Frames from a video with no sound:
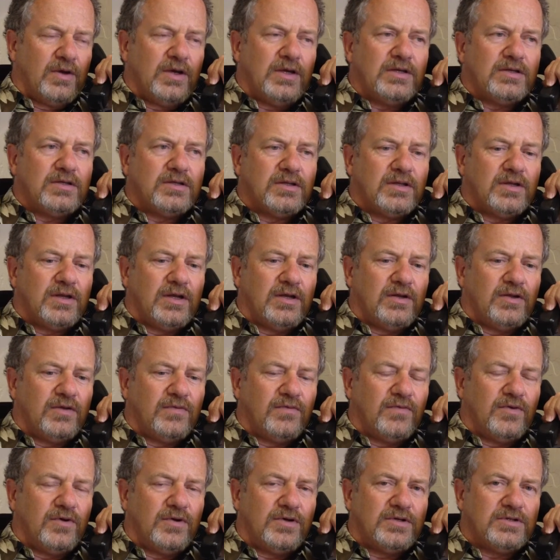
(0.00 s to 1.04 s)
Great. And I
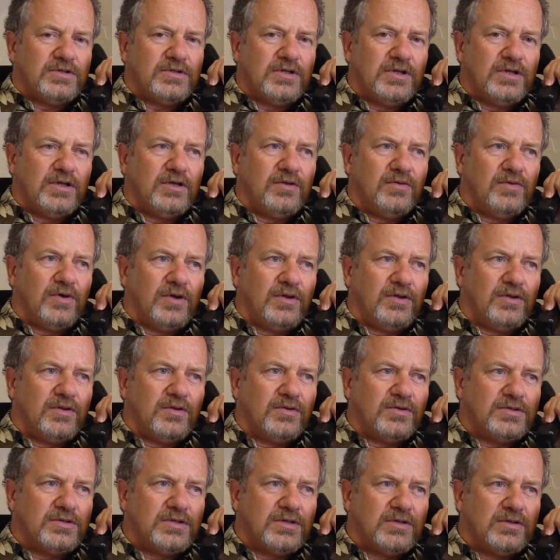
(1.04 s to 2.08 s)
look forward to seeing you on
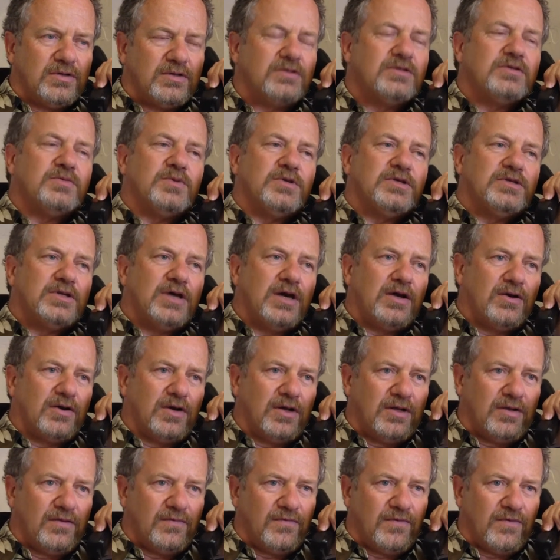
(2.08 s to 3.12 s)

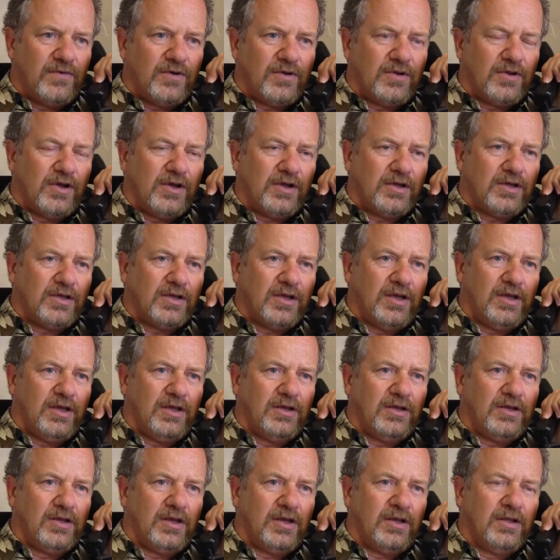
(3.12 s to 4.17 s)
Saturday at 4 o'clock.
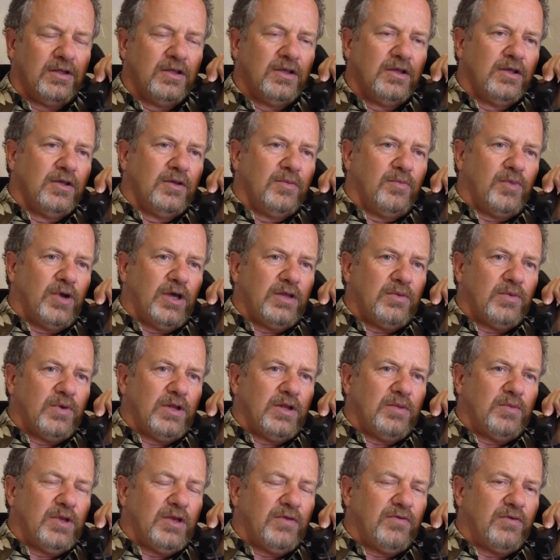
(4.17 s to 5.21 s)
And by the way,
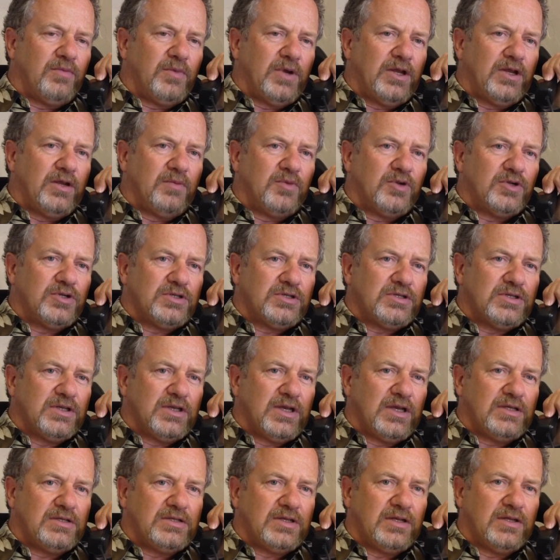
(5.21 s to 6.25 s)
let me give you my number just in
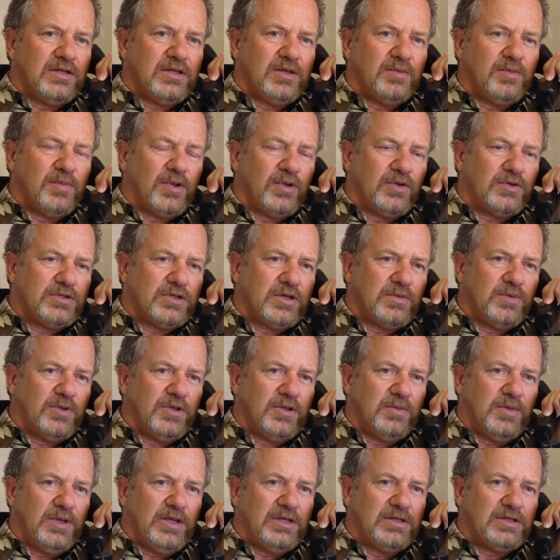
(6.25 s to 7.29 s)
case anything blows up in
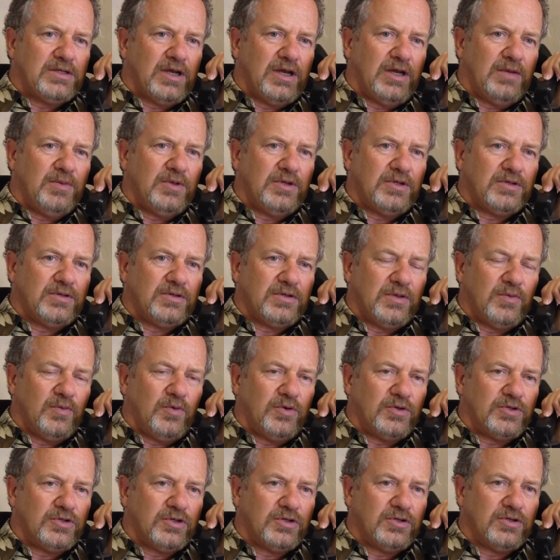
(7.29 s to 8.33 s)
the meantime. It
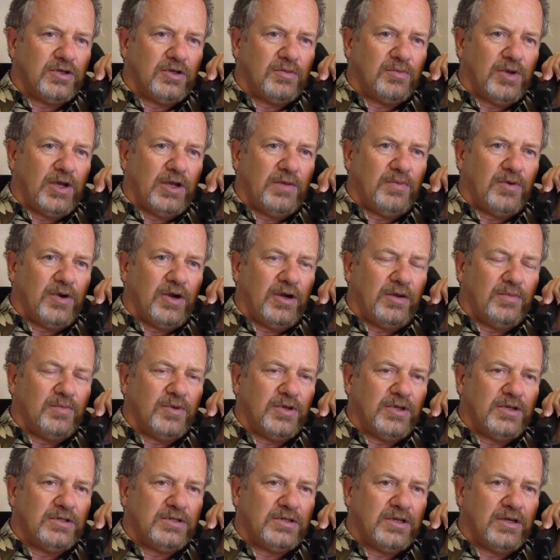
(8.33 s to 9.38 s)
shouldn't on my part,
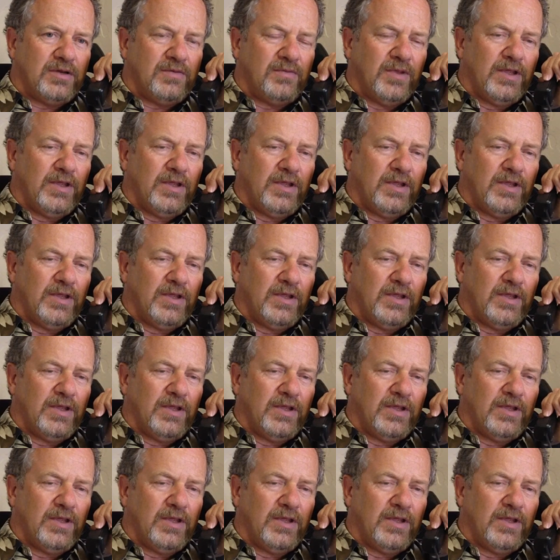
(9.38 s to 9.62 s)
but